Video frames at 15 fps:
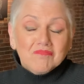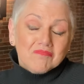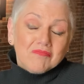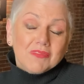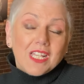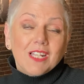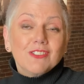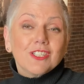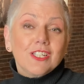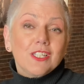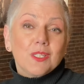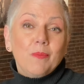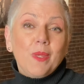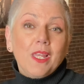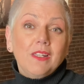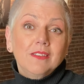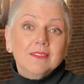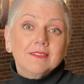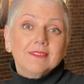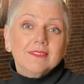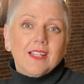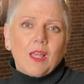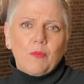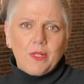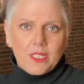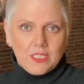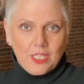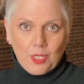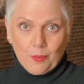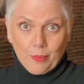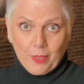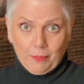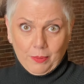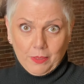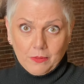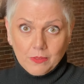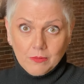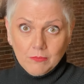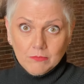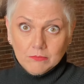Sounds good to me. I want to see your puppies.